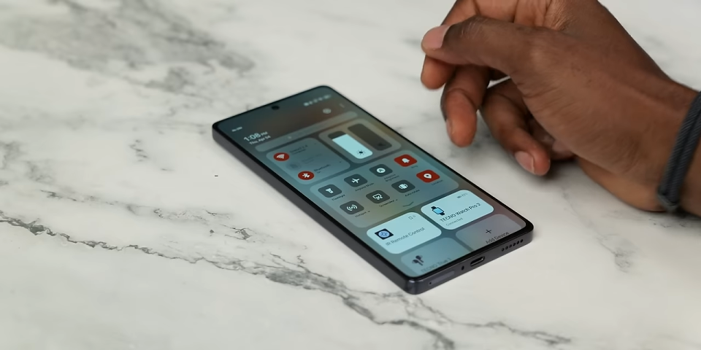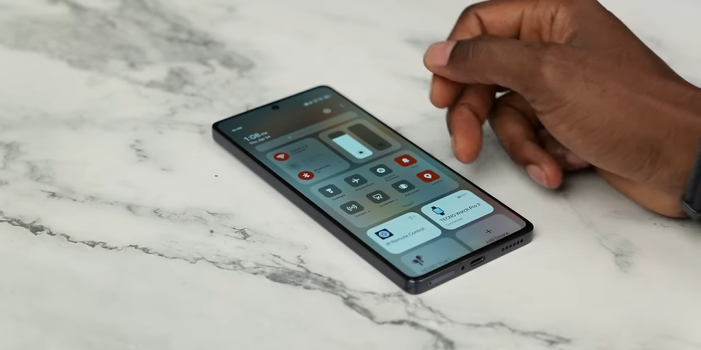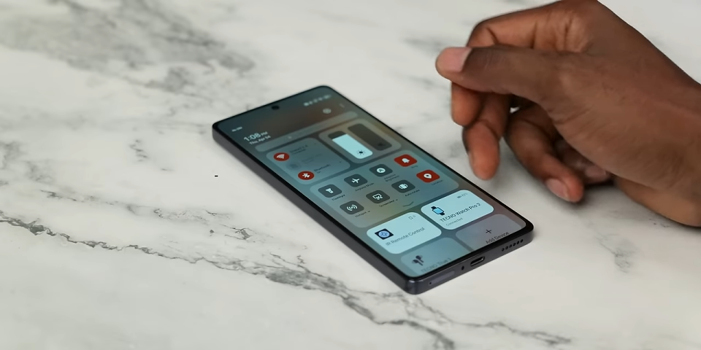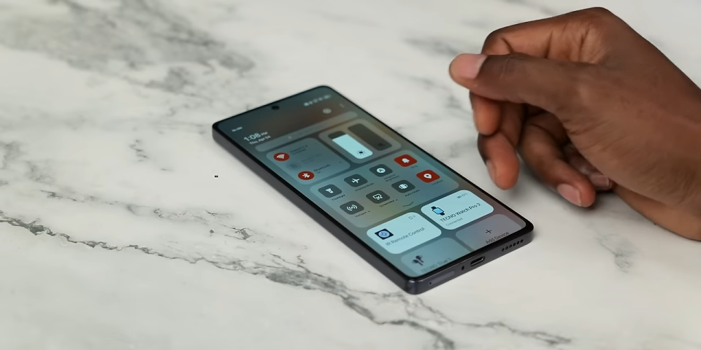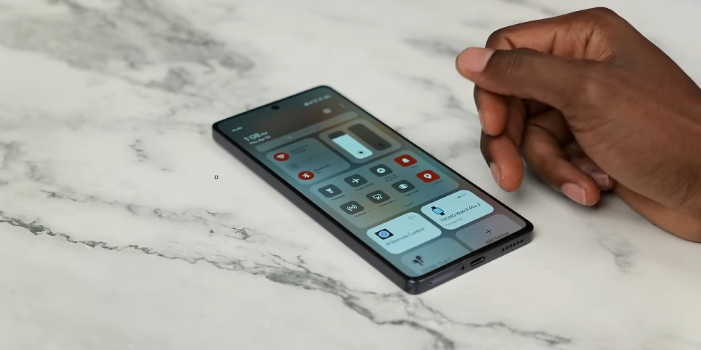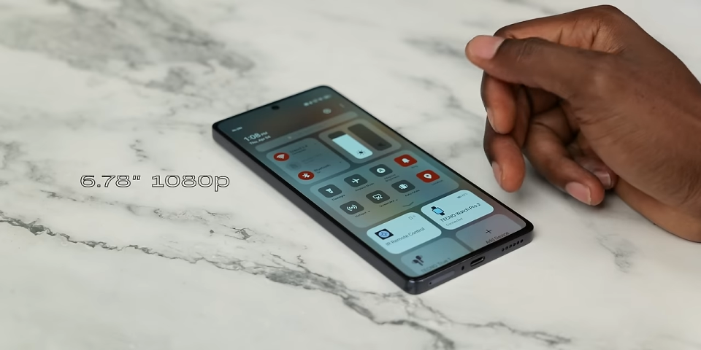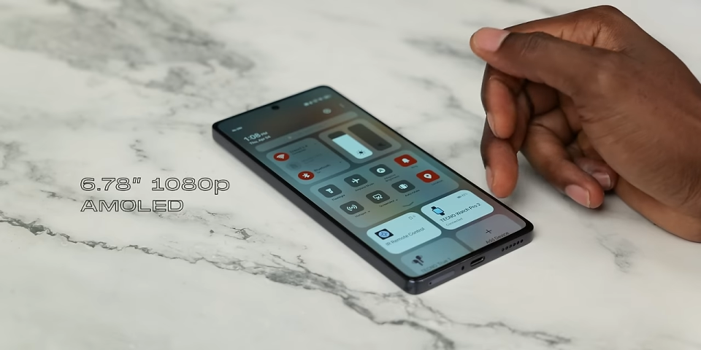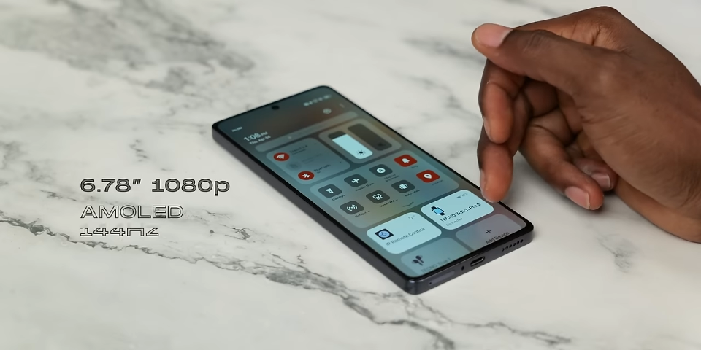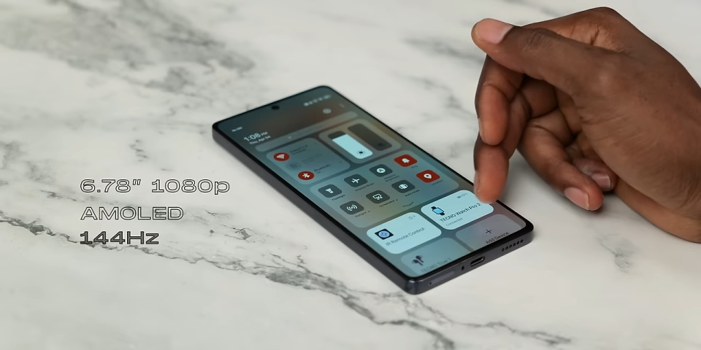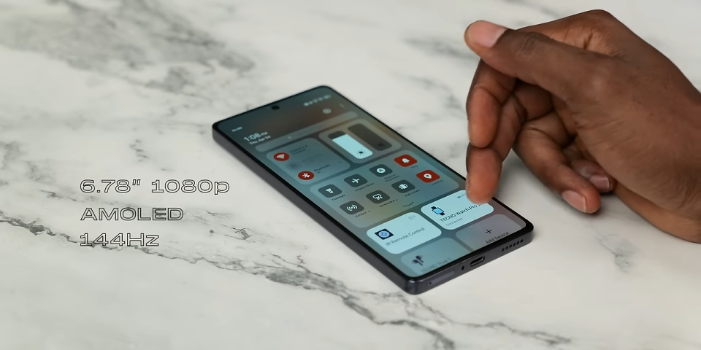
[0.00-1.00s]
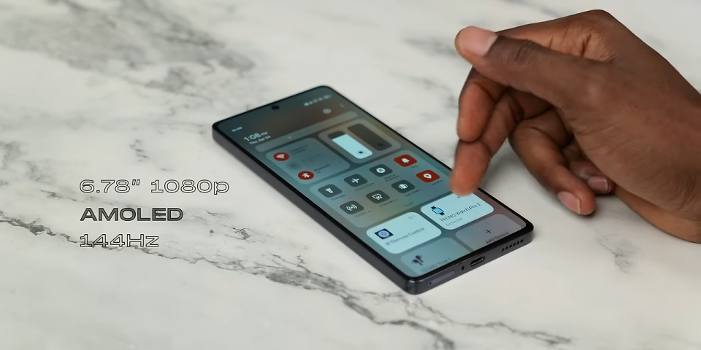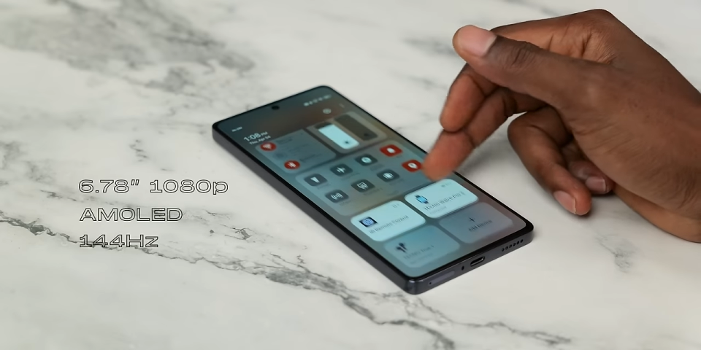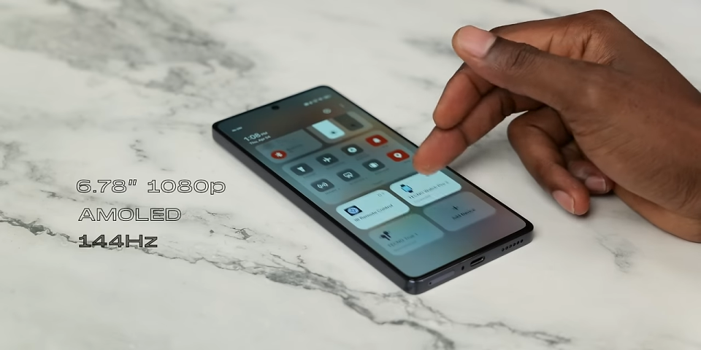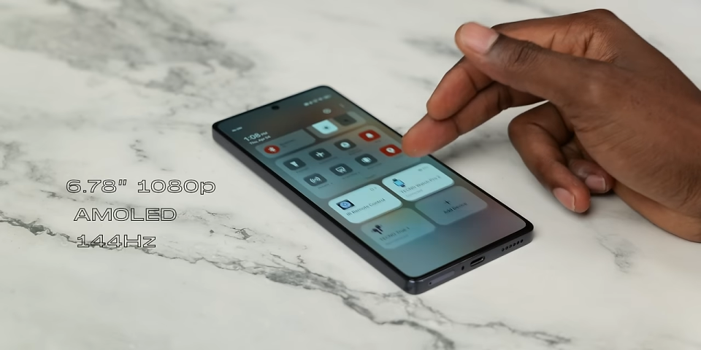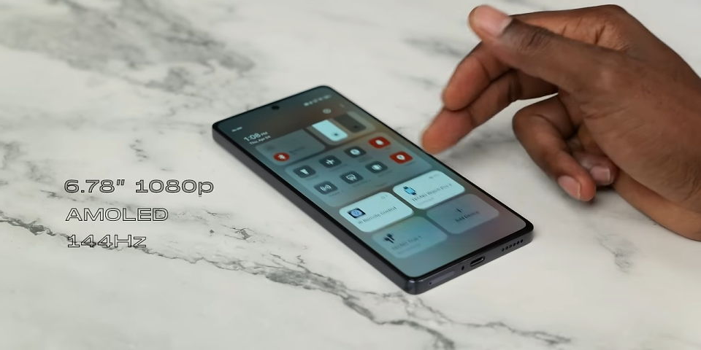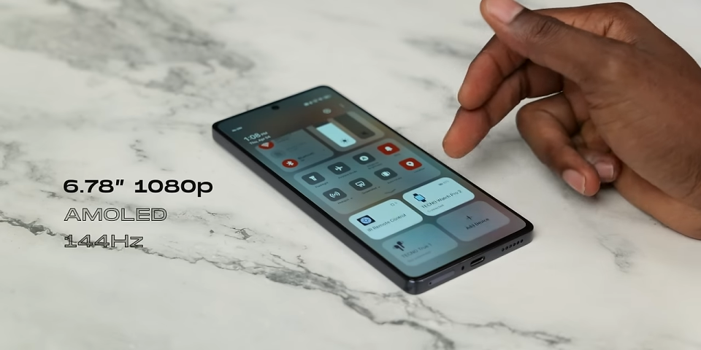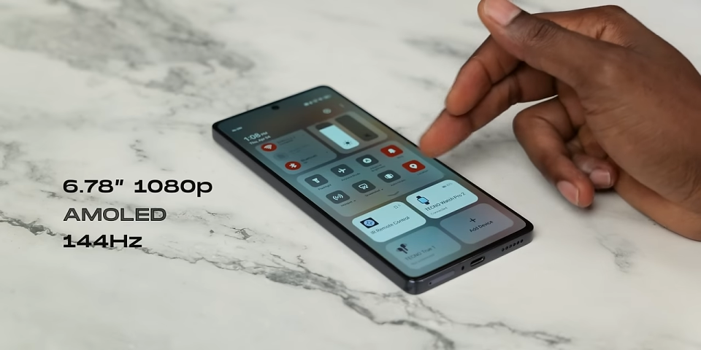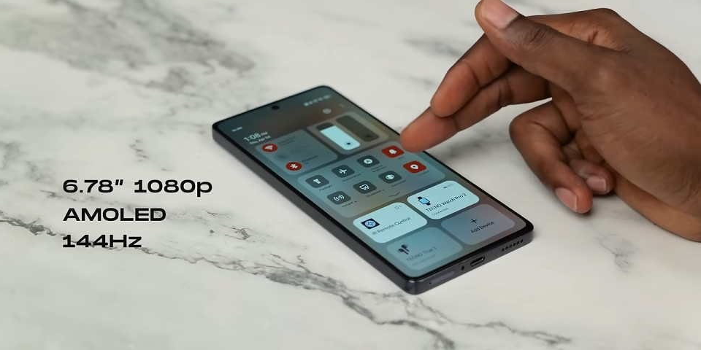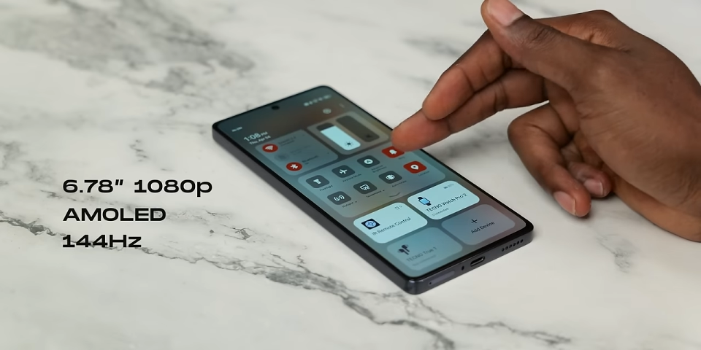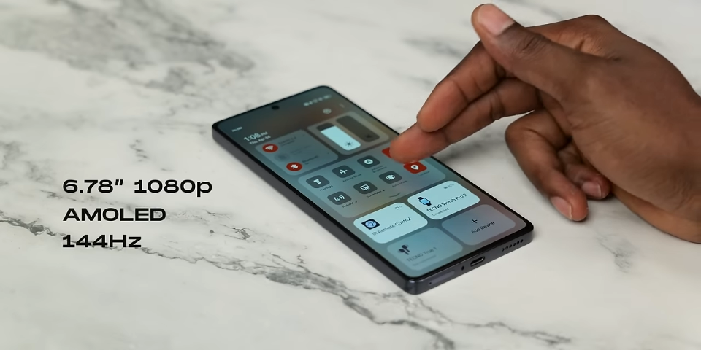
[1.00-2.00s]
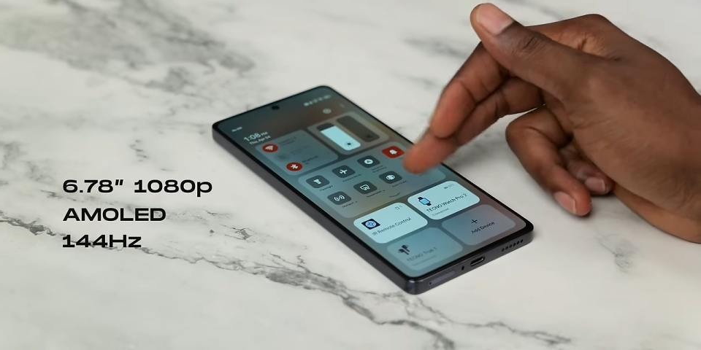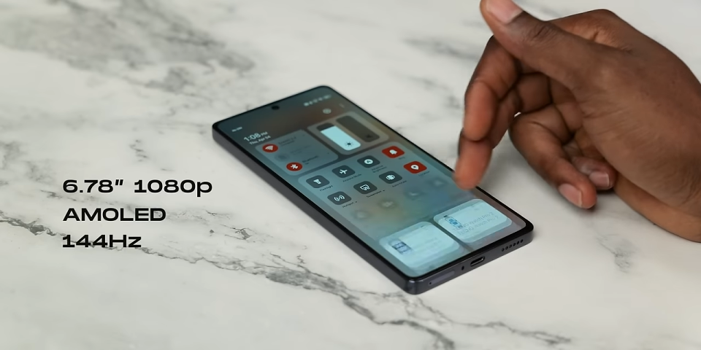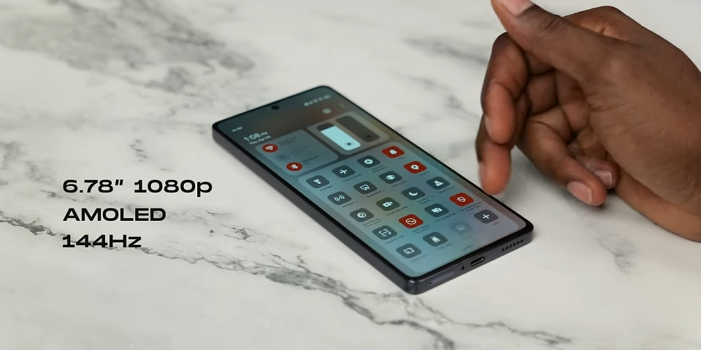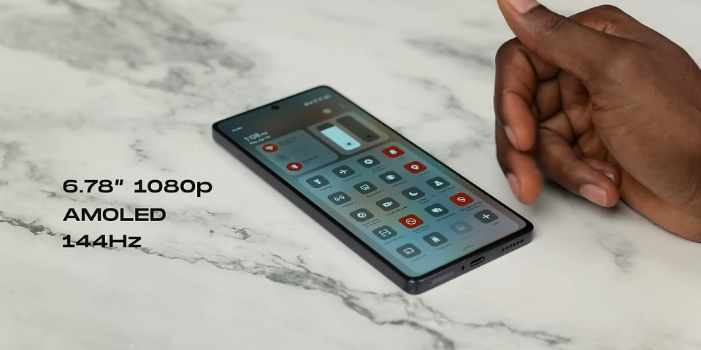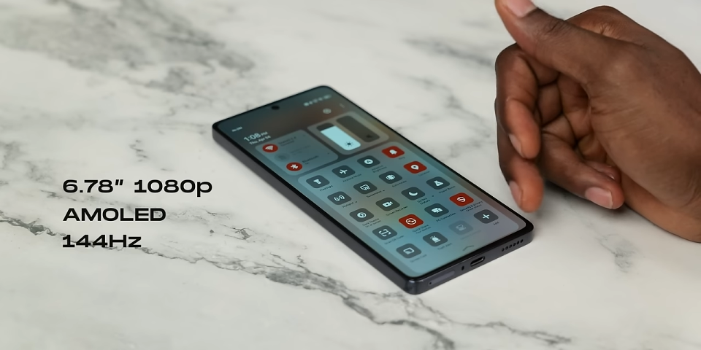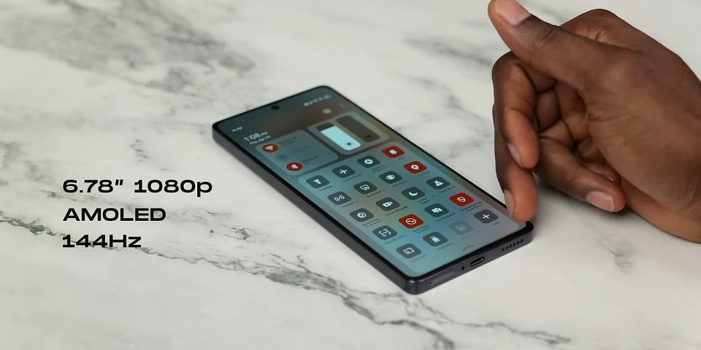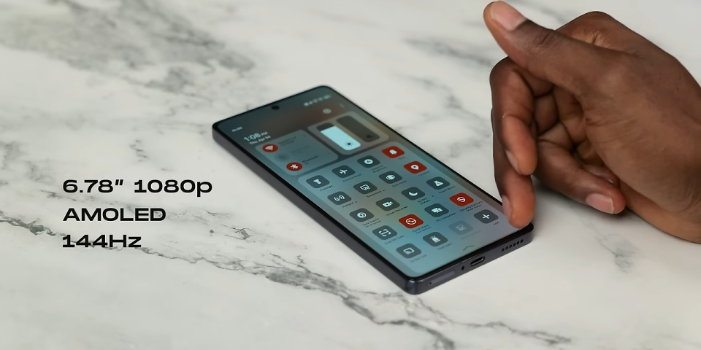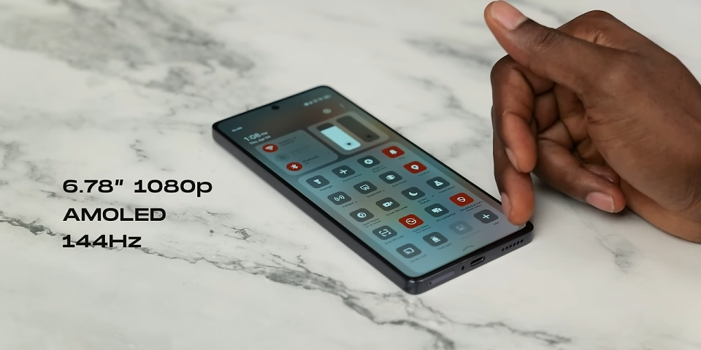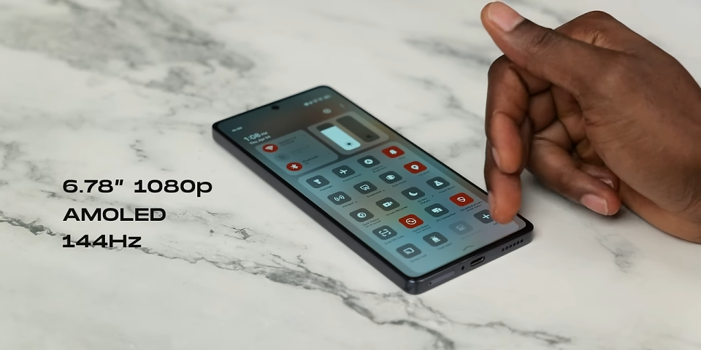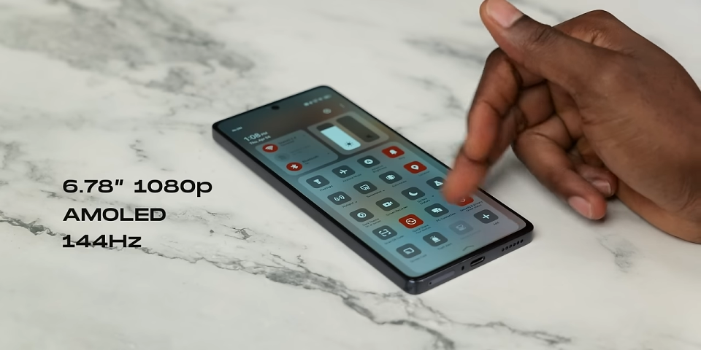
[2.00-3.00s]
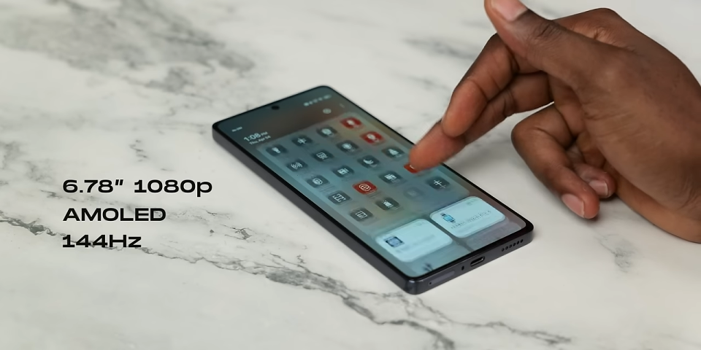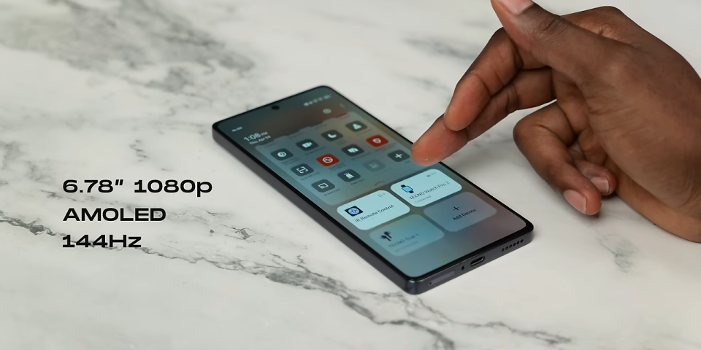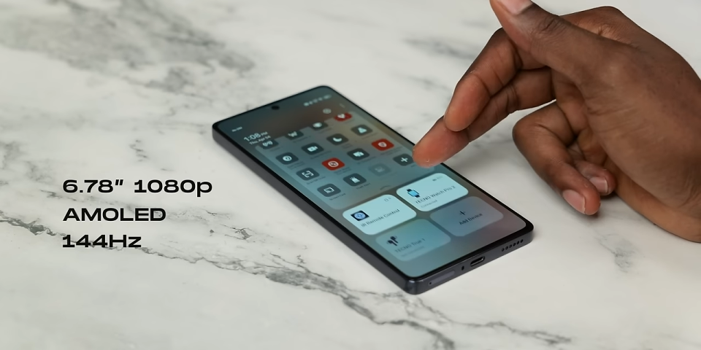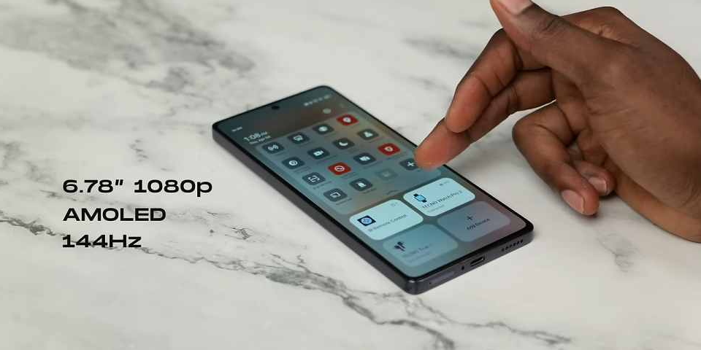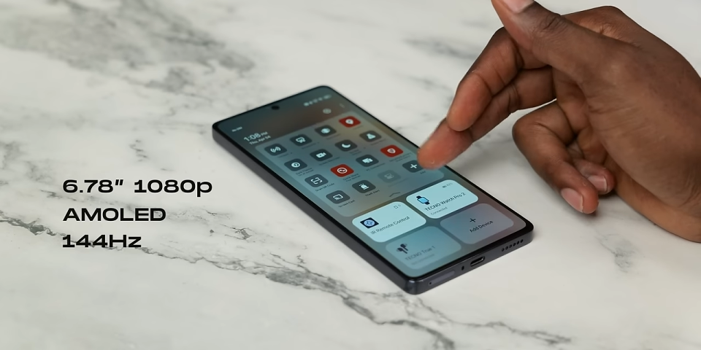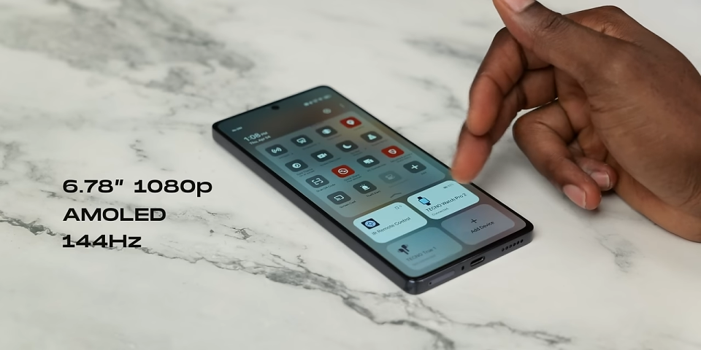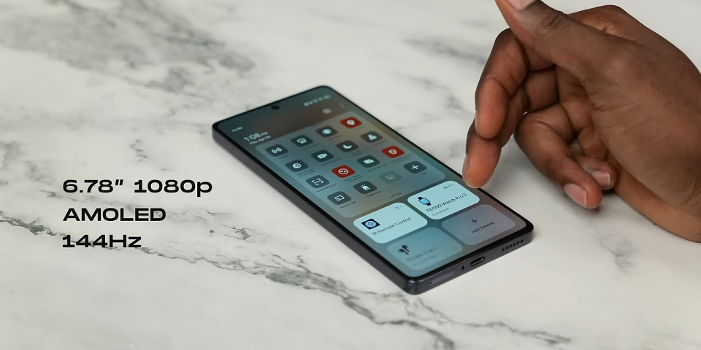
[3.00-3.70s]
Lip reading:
No face is visible, so there are no lips to read.